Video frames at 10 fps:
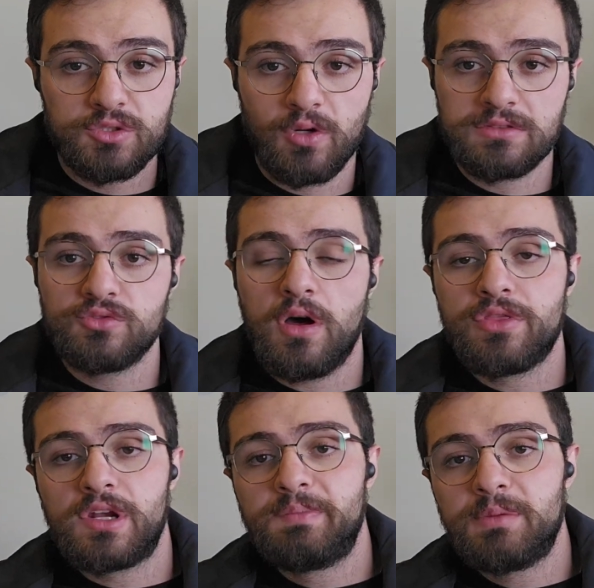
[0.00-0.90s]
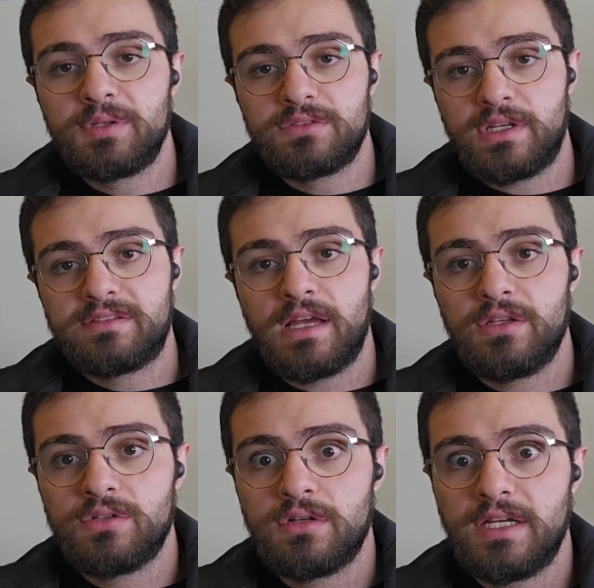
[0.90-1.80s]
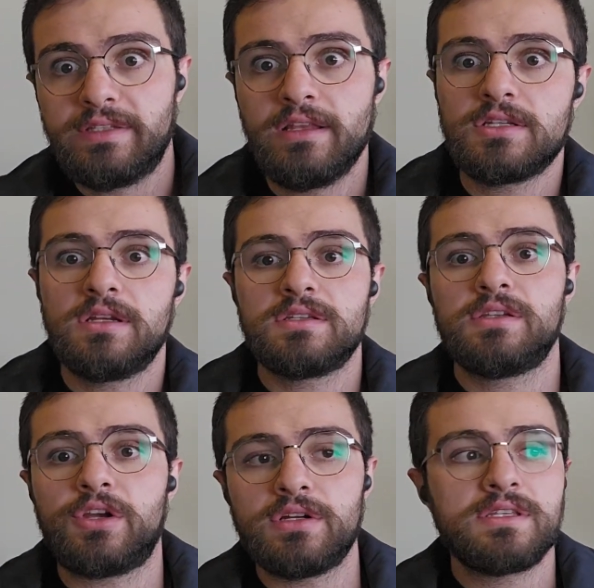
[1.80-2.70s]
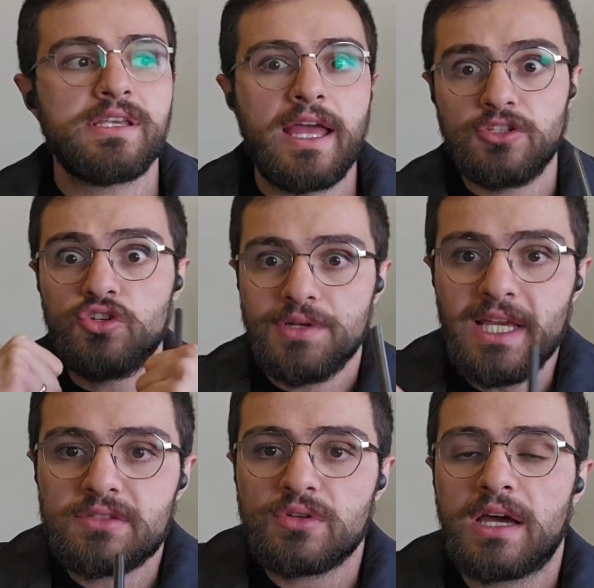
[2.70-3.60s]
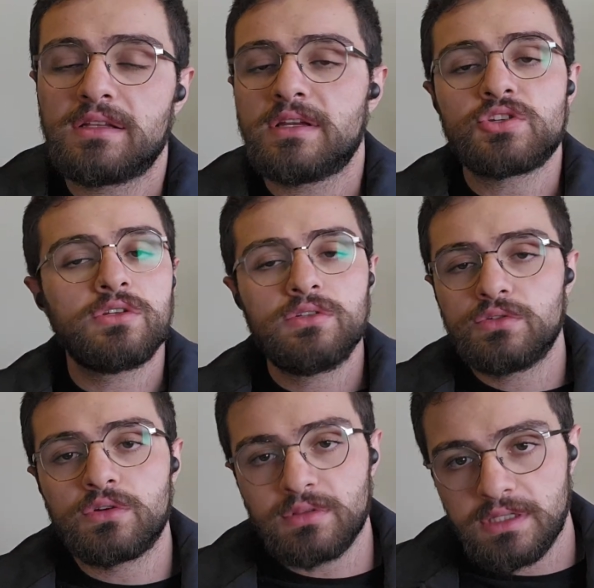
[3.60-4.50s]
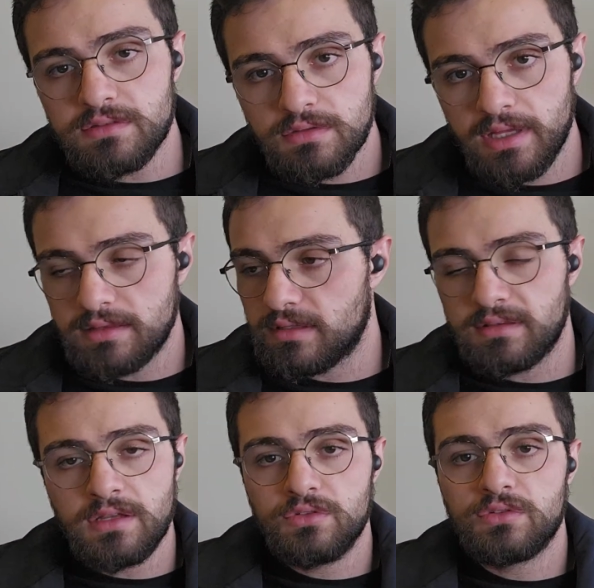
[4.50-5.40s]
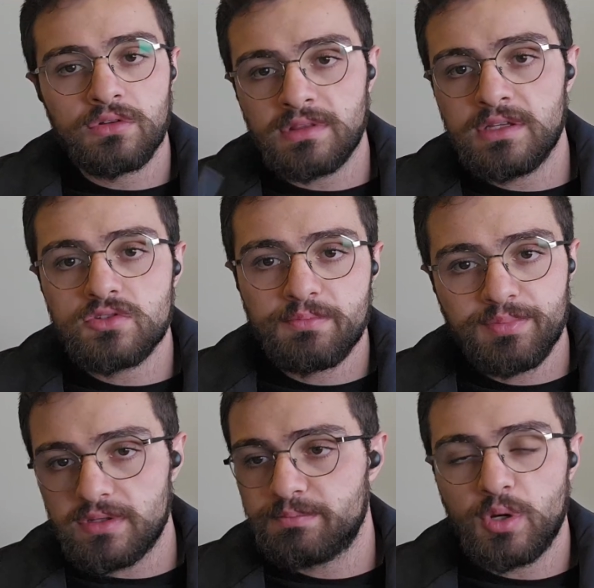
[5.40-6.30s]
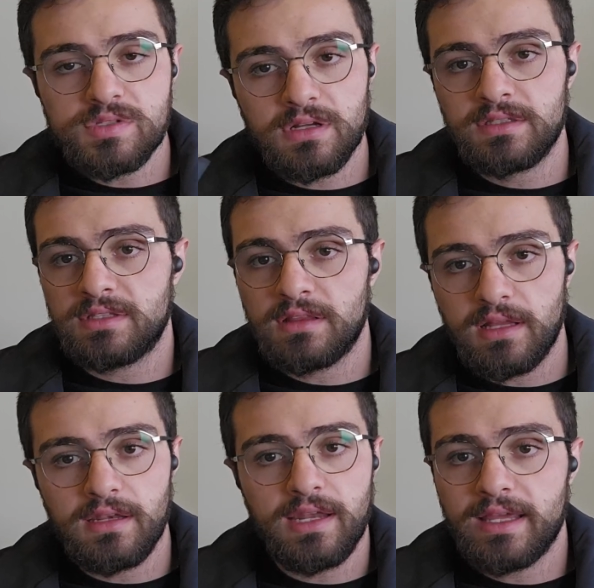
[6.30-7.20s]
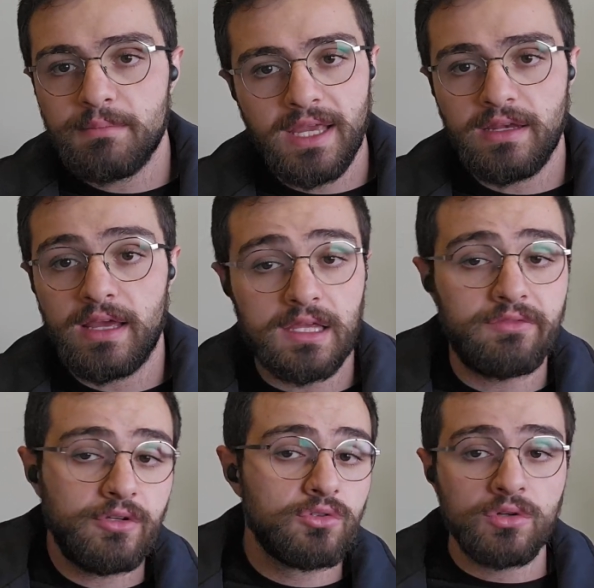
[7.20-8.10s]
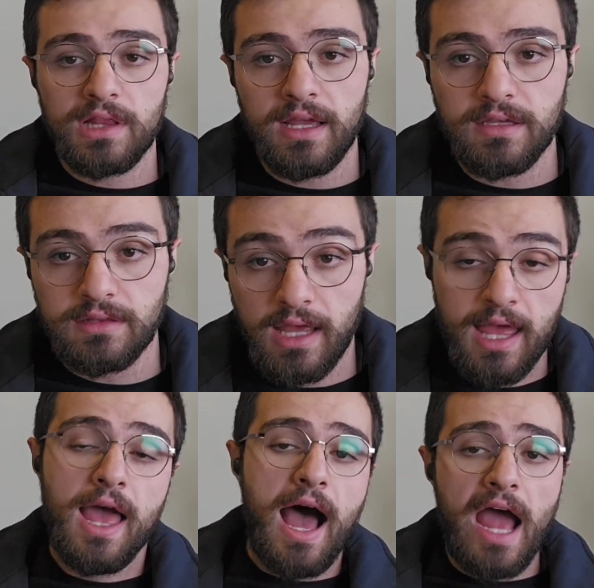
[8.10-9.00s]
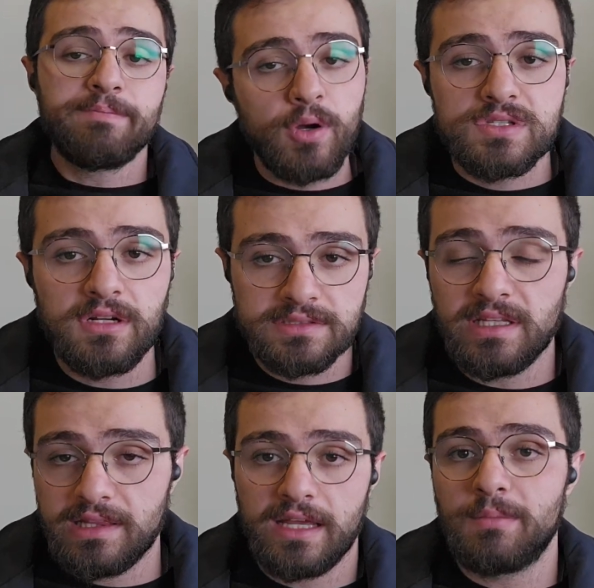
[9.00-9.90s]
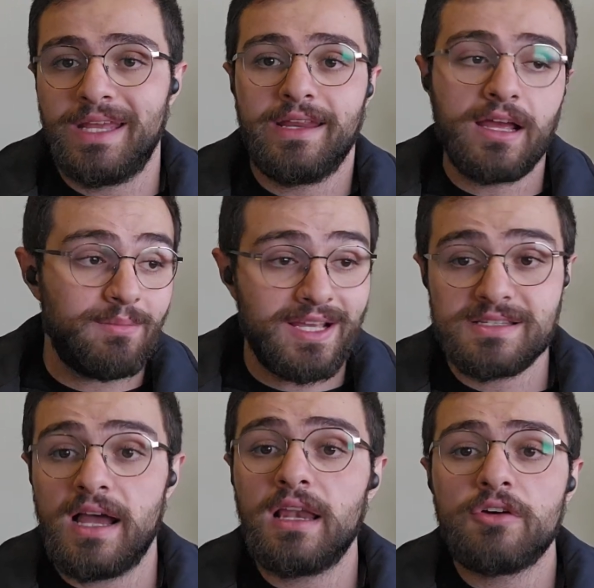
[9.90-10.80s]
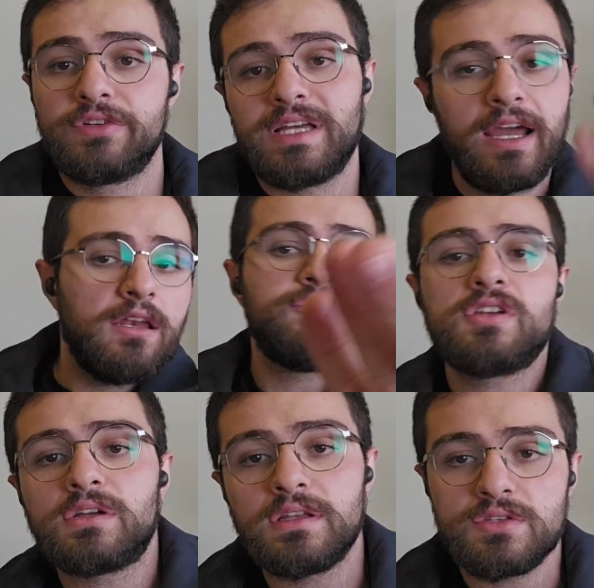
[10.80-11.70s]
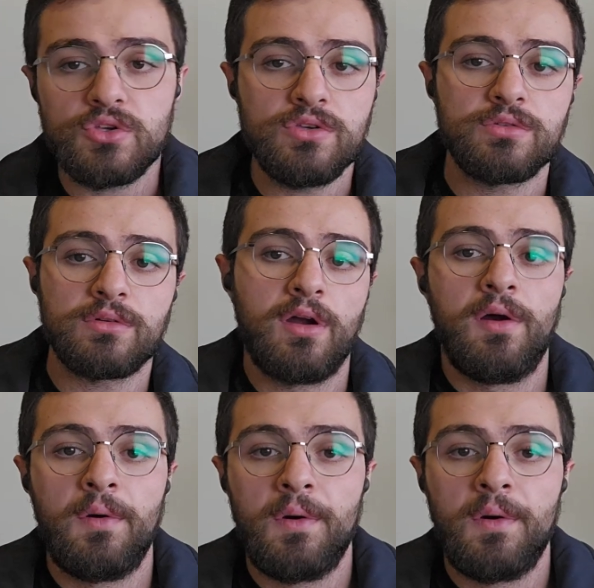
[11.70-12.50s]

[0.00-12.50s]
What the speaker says: But what do other people tell you? Attention is the currency, and you need to get attention. You don't need to post content like a maniac if you don't like it. I post content like a maniac because I love it. I love talking to you.